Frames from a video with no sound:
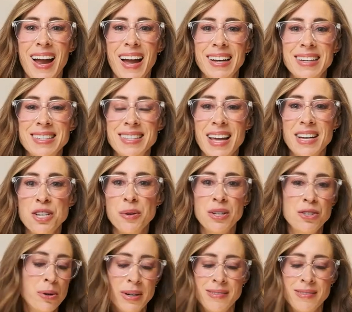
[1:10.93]
and then you
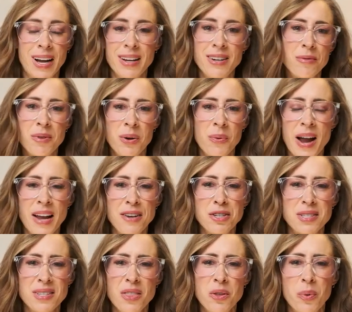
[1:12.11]
can join. I don't know why I
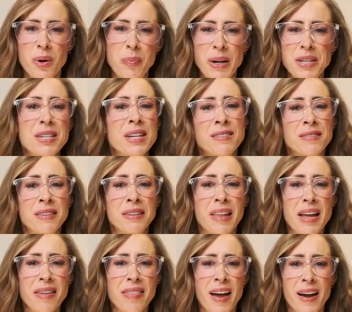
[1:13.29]
just said the word button
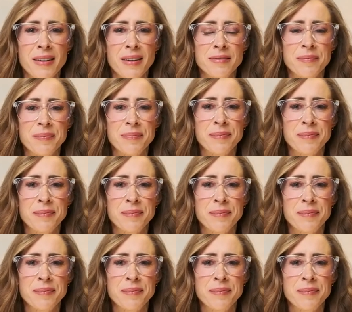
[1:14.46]
like that.